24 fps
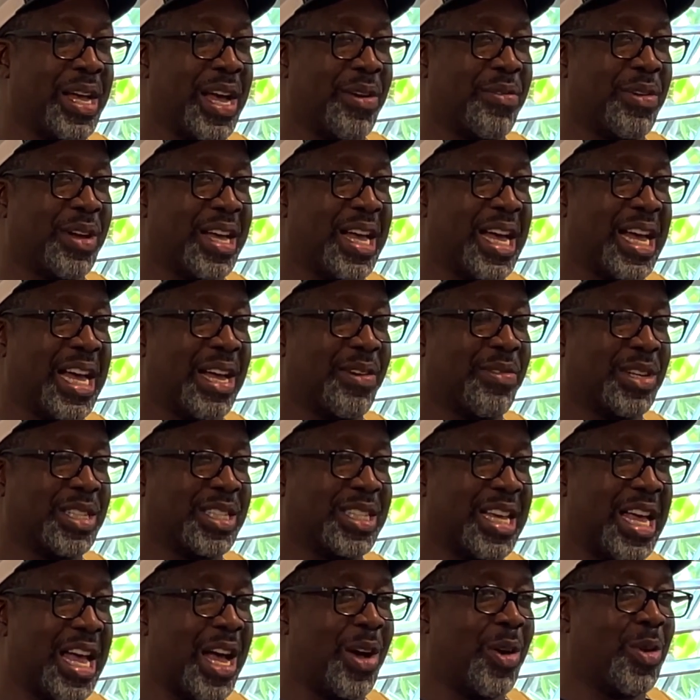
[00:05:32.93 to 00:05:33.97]
I have a
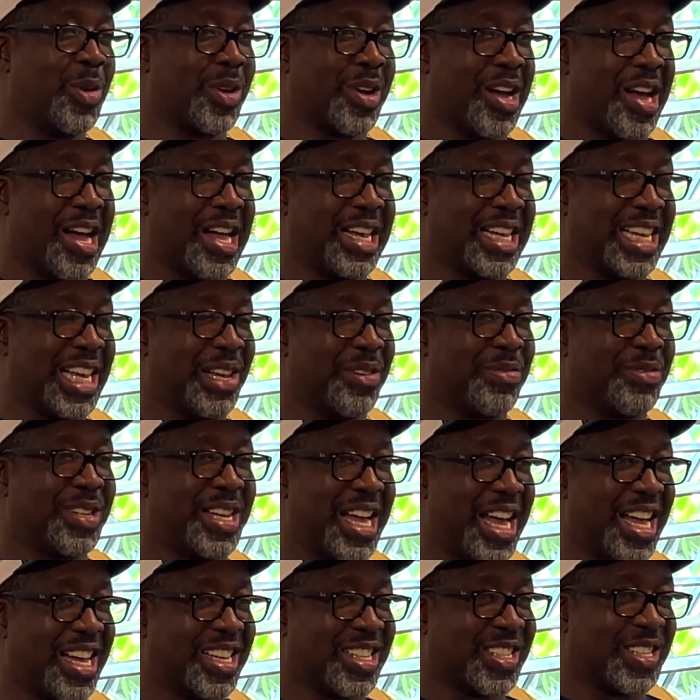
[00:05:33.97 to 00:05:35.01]
song called Give
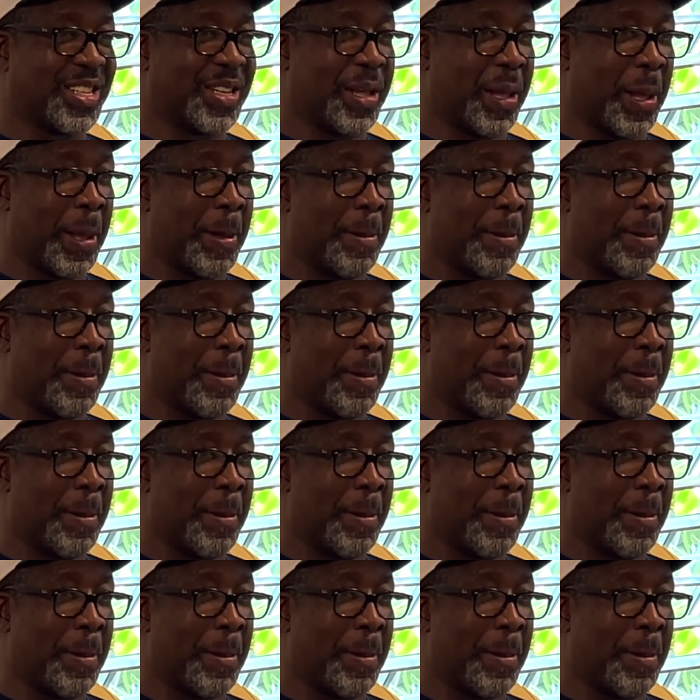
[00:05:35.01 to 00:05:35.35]
Thanks.